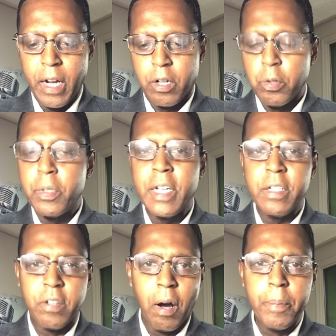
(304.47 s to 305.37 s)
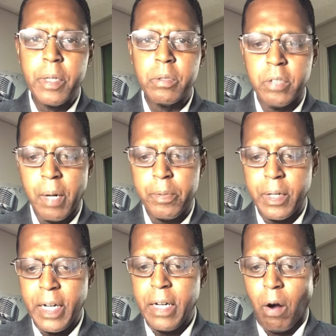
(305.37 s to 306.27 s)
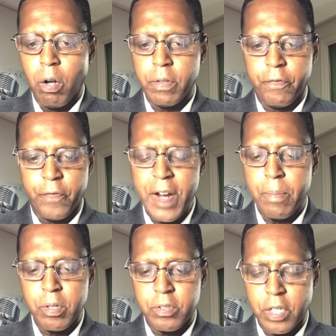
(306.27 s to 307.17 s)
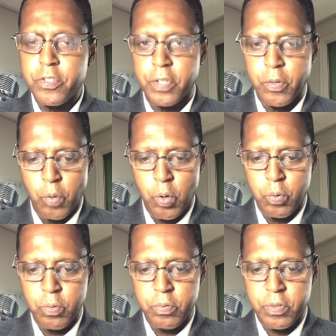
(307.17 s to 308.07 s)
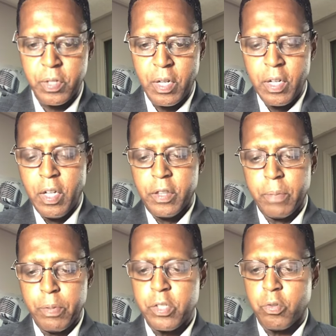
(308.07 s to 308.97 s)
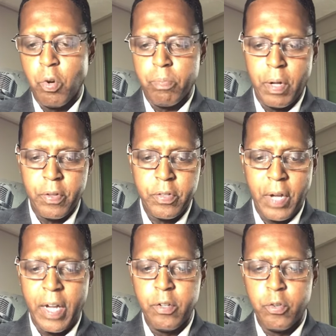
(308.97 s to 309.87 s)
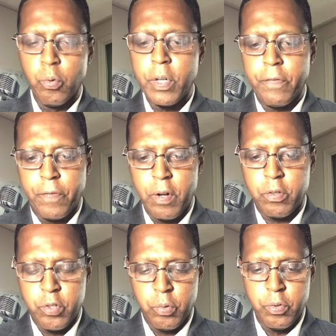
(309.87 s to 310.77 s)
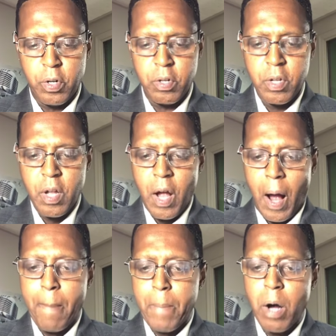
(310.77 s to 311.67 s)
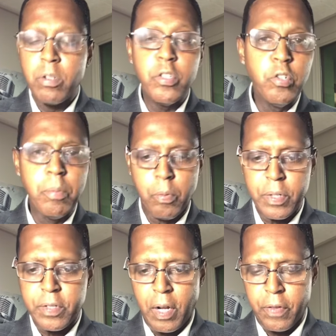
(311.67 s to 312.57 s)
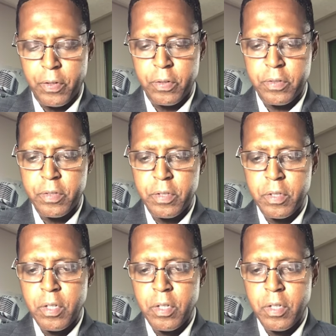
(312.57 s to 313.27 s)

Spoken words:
including WWE Hall of Famer Dusty Rhodes, the Briscoe brothers, and Dory Funk Jr., among numerous others.